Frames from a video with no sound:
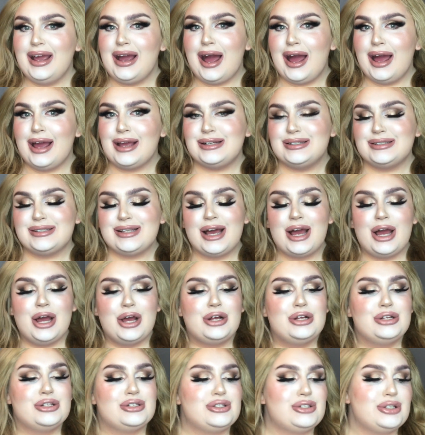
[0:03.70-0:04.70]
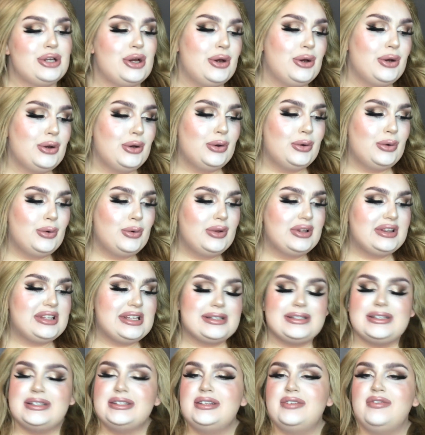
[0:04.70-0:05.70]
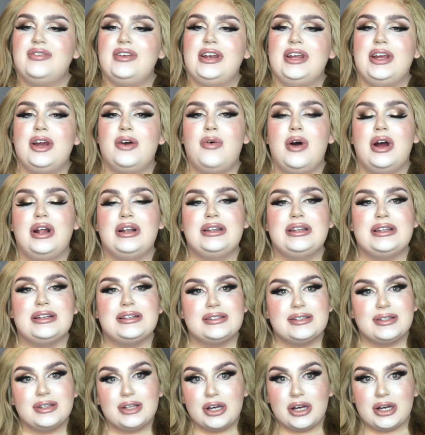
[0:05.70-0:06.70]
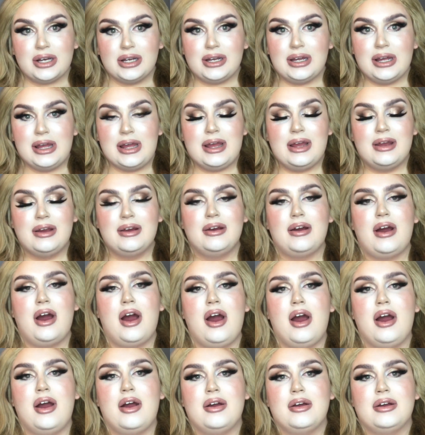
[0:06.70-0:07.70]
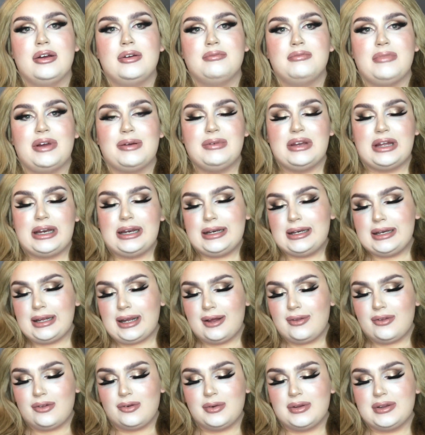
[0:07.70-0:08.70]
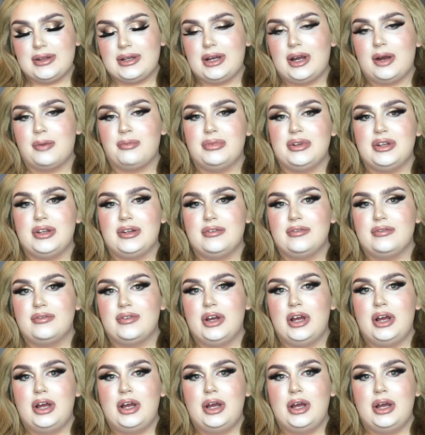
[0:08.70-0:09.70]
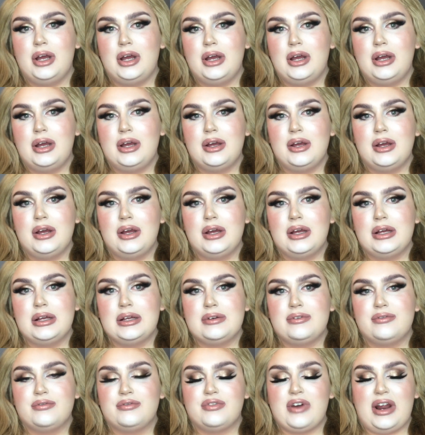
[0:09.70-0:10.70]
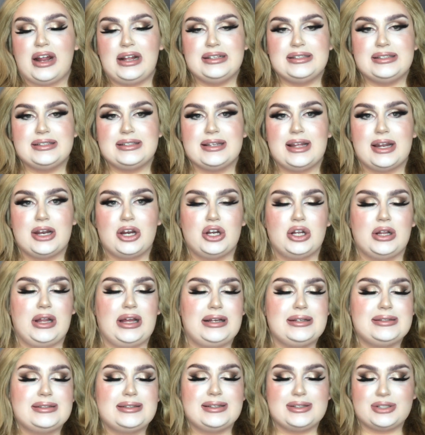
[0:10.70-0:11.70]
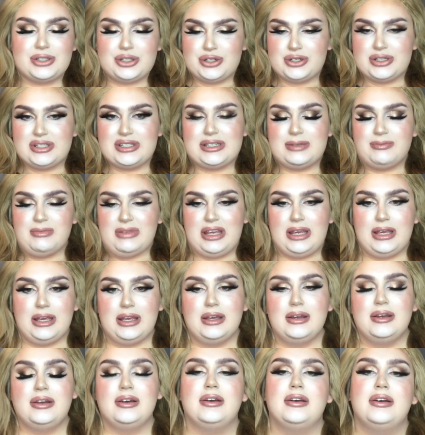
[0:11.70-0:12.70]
guys, so this is a video on this look. I'm getting together with a couple of friends that are like sisters to me.